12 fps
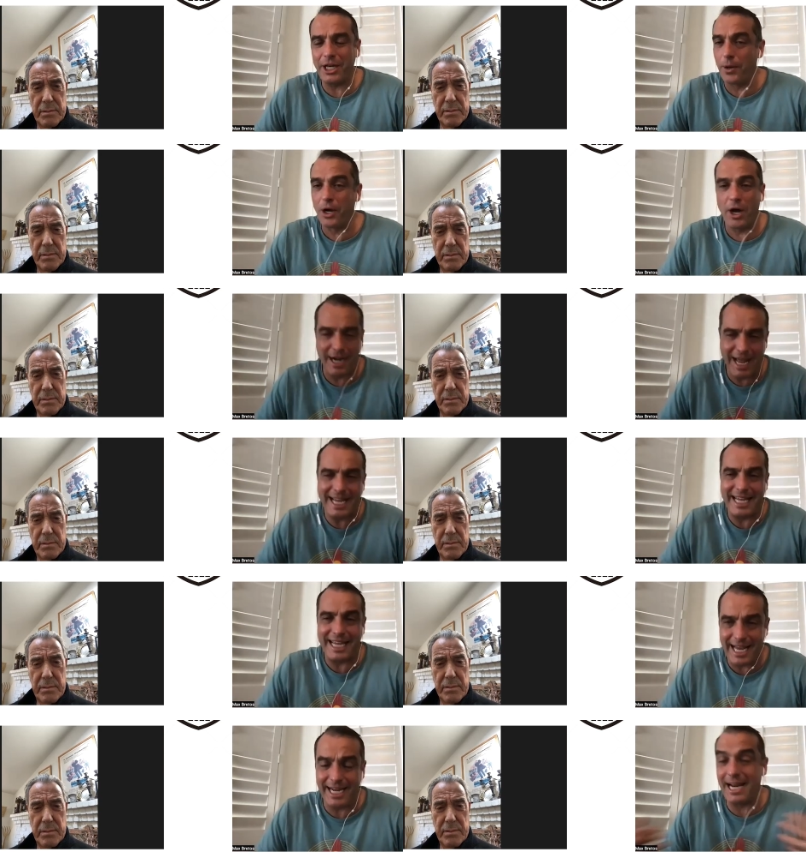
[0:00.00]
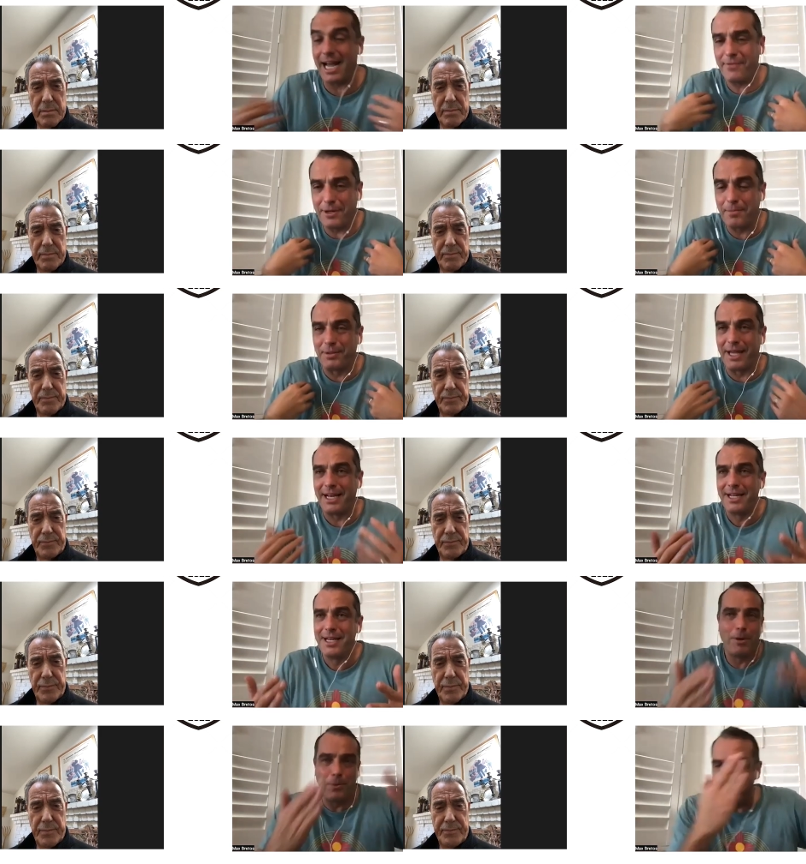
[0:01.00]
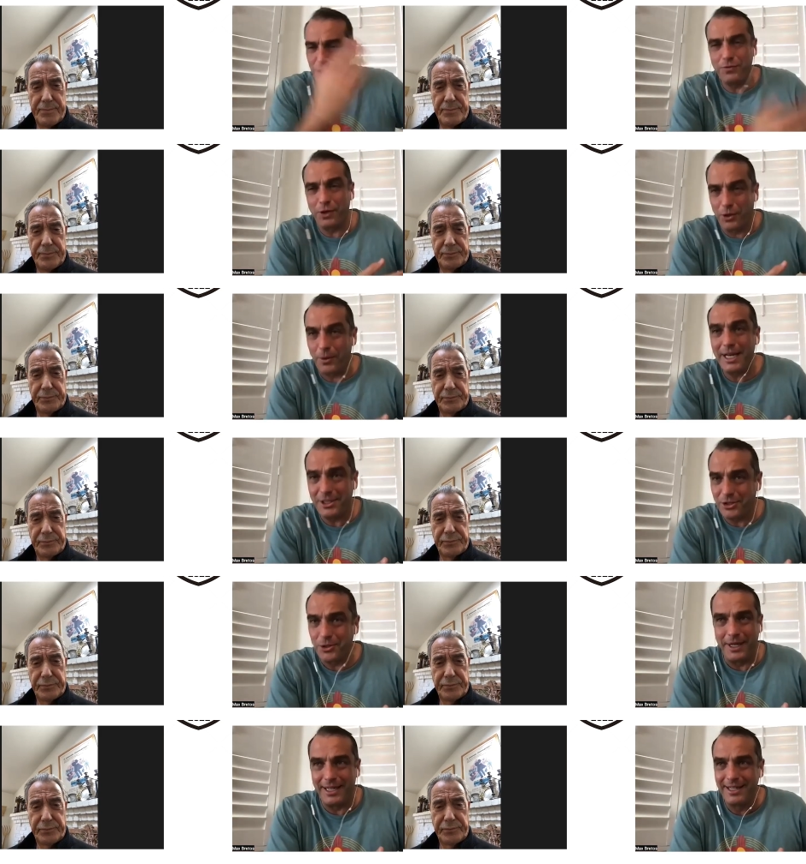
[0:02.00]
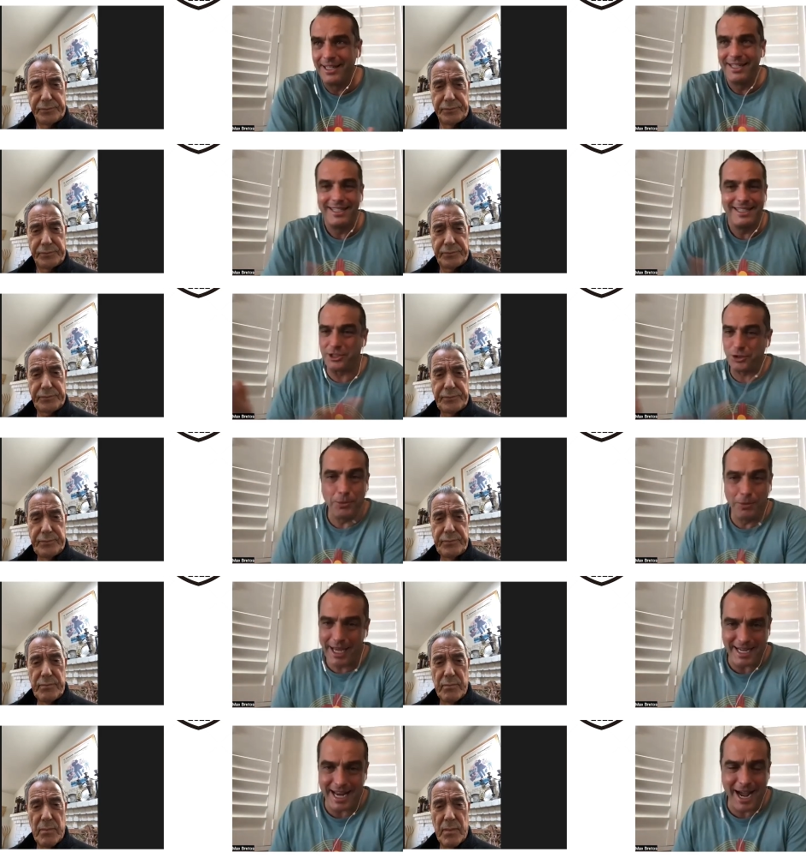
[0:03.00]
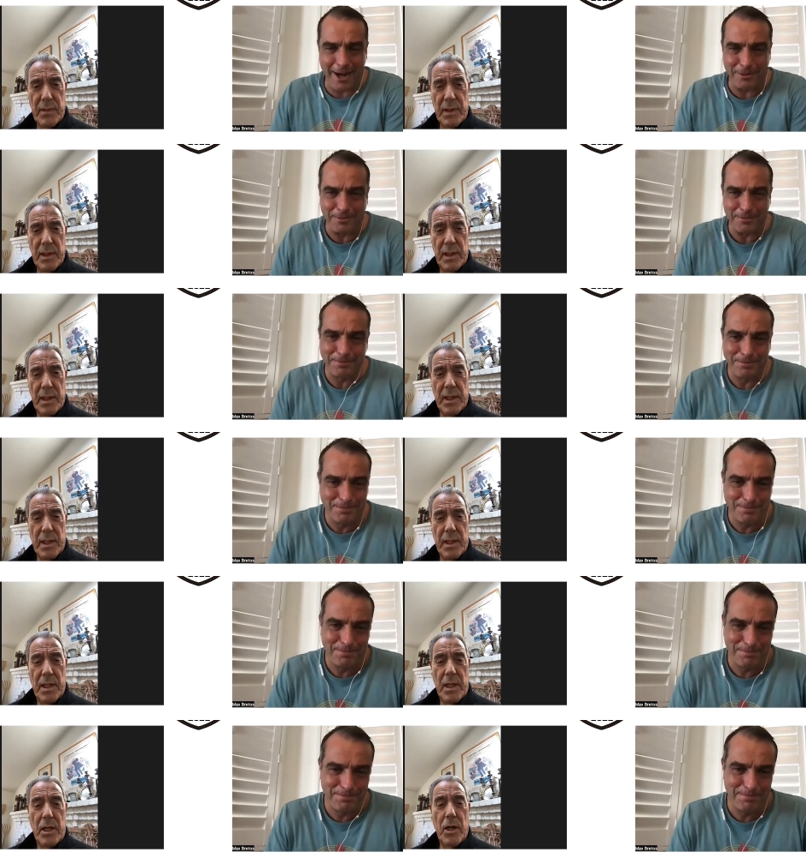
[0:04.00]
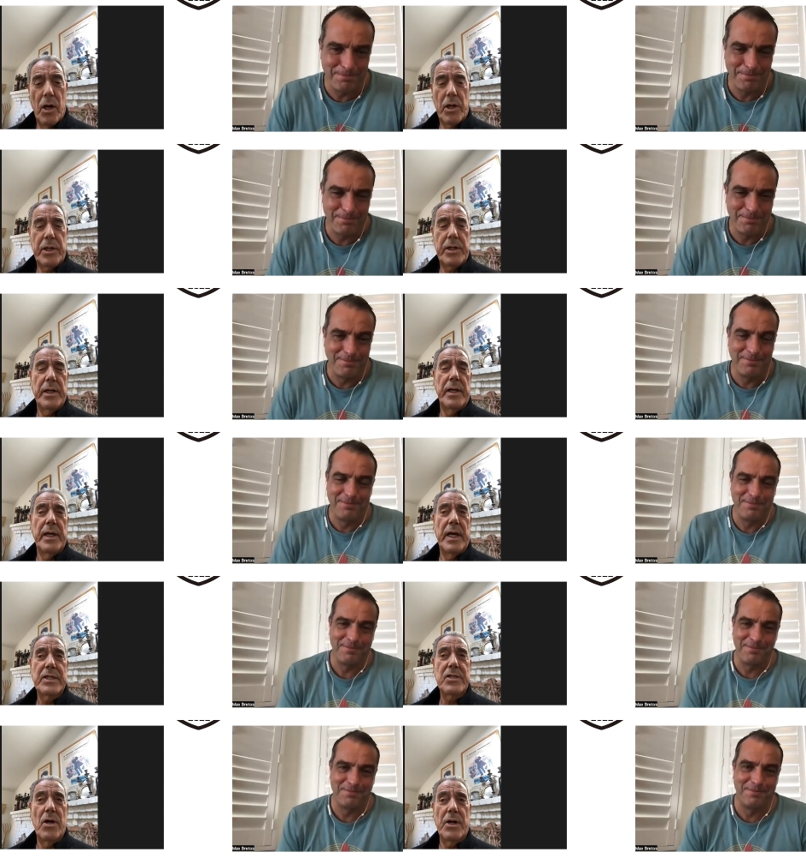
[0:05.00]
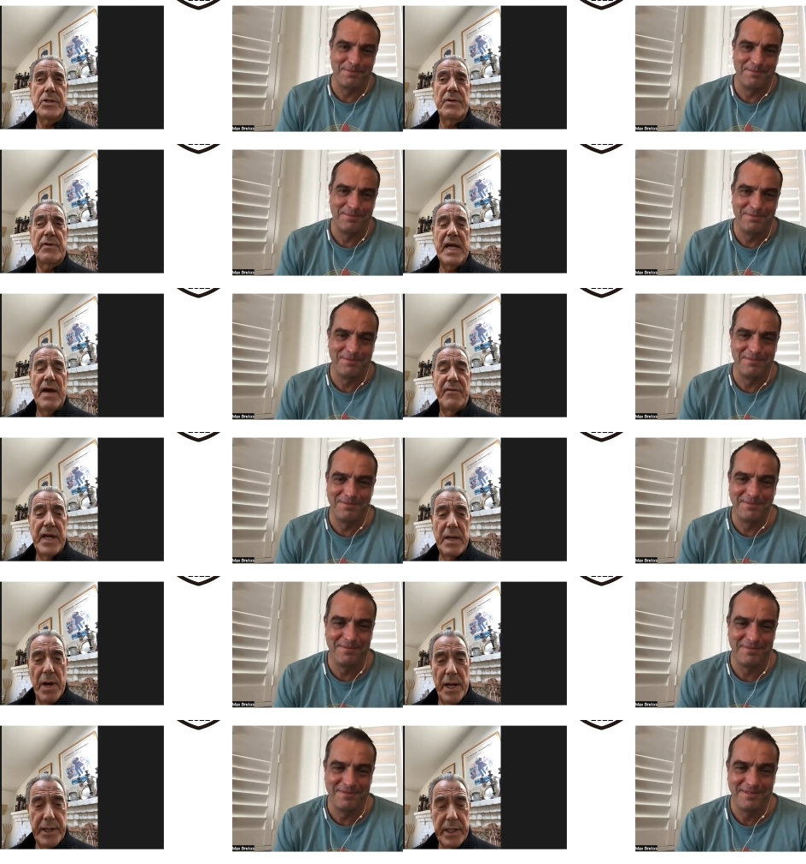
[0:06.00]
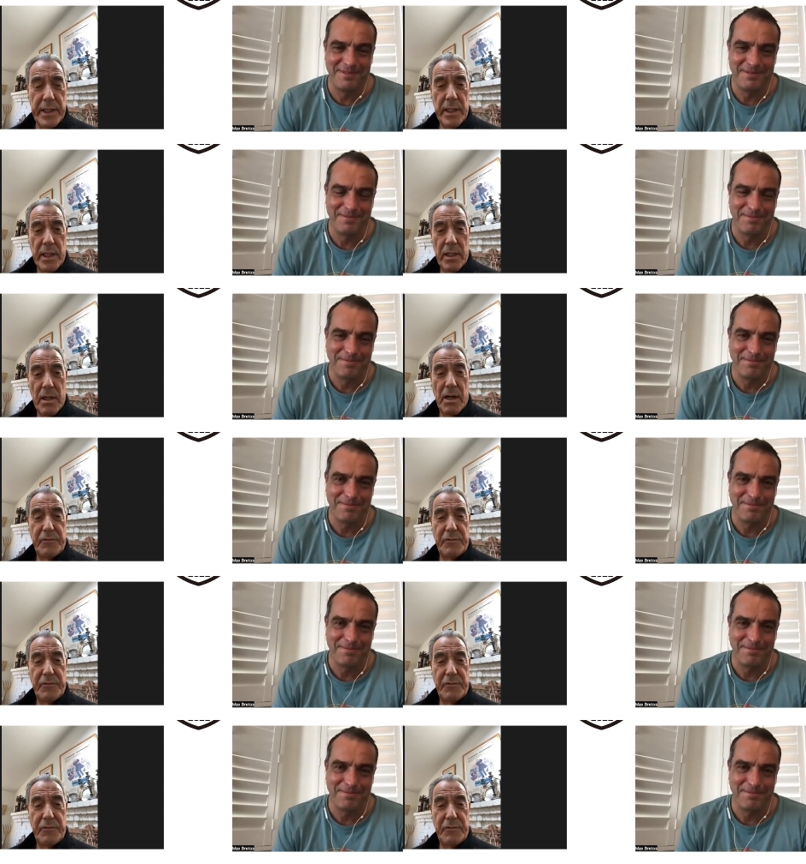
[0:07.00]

Speaker 1: going on, and I get it. And I've complained,
Speaker 2: but once you've agreed to it, it's too late now. Look, as long as you have a governing body of